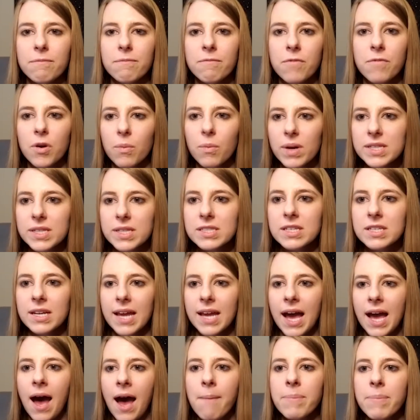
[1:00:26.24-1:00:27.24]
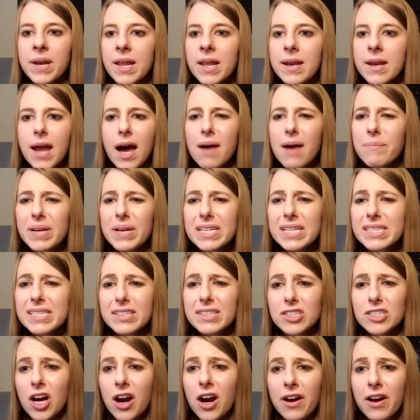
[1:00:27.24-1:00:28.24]
for what's going to happen. And not because
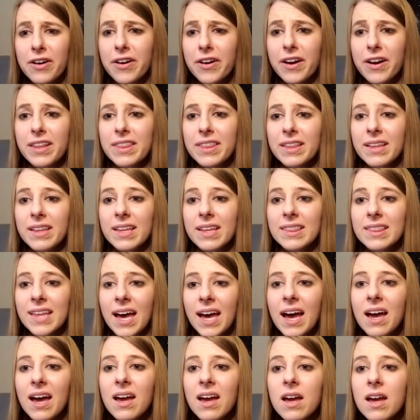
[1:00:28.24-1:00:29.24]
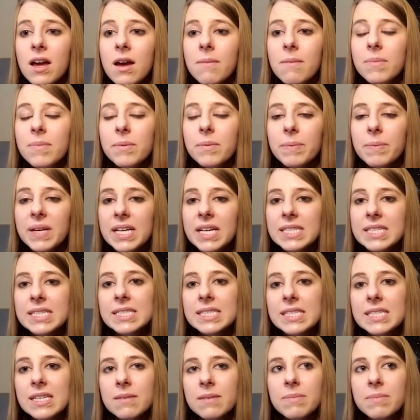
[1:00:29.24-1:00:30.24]
it's hard or anything like that, but because
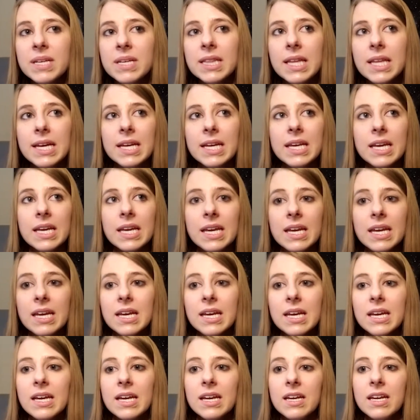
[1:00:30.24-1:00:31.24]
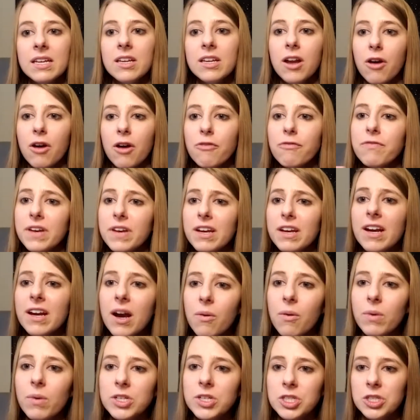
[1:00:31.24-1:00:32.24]
it's going to be like figure
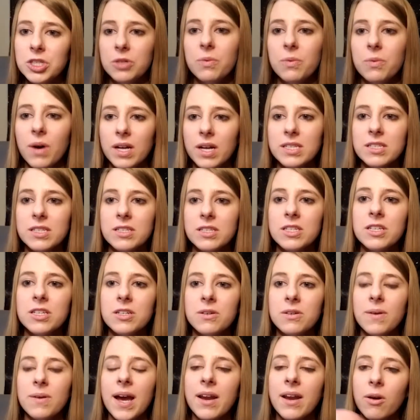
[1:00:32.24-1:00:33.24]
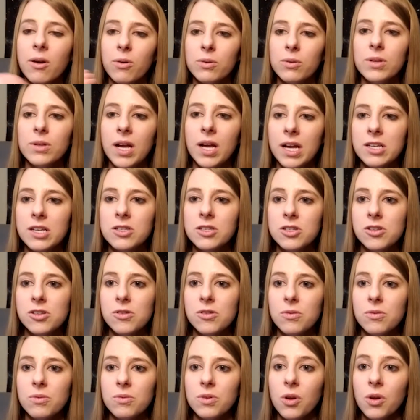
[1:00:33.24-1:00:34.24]
out what you want to do and hold on
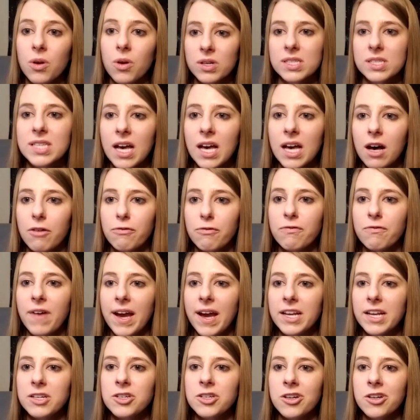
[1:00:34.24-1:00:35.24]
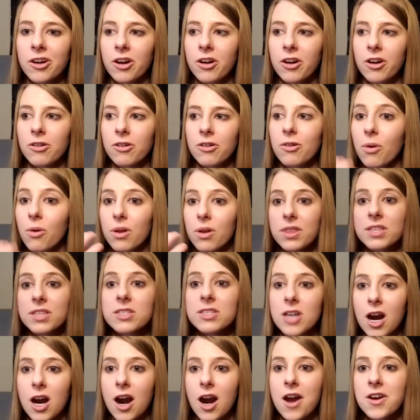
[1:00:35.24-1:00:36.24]
to yourself. Find your North
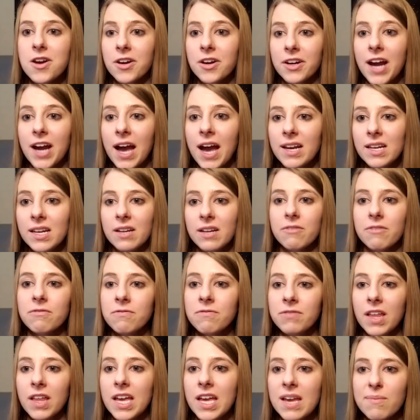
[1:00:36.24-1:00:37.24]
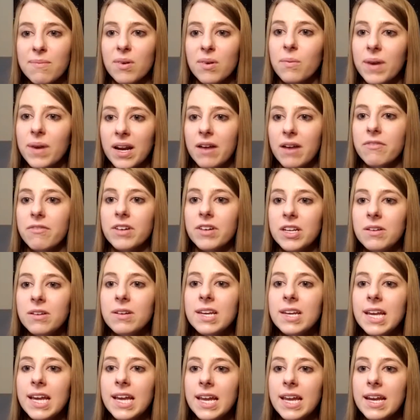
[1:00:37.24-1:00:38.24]
Star, your guiding flame, or whatever you
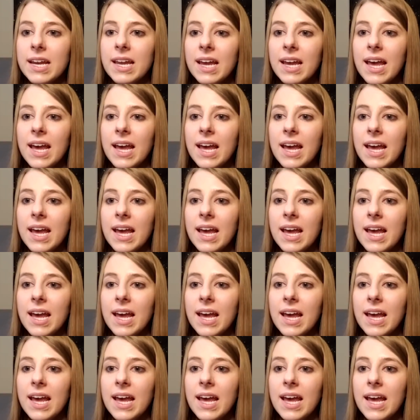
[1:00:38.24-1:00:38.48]
need,